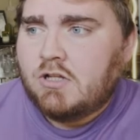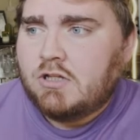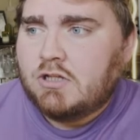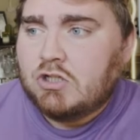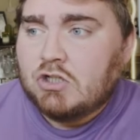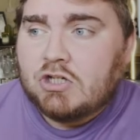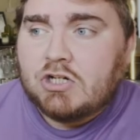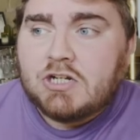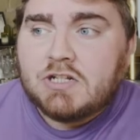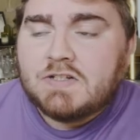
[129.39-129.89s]

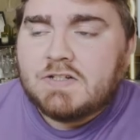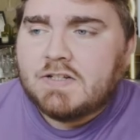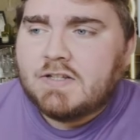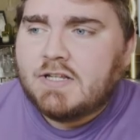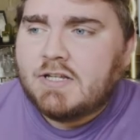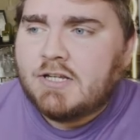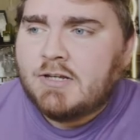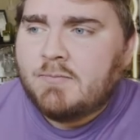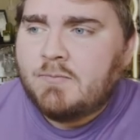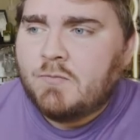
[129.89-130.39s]
look to
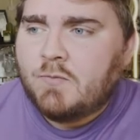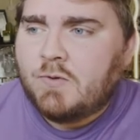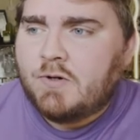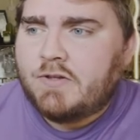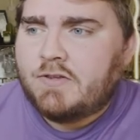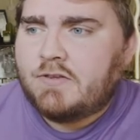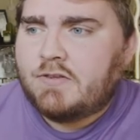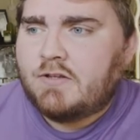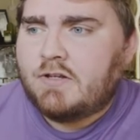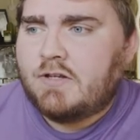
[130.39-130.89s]
them
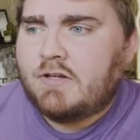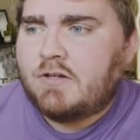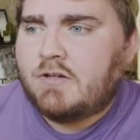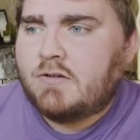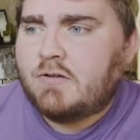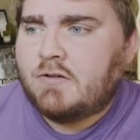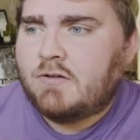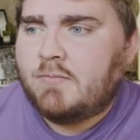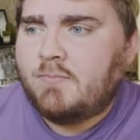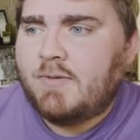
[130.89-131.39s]
with like
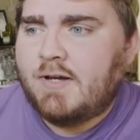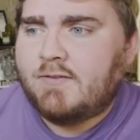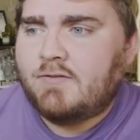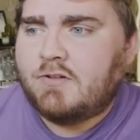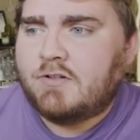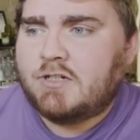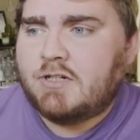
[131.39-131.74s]
bevel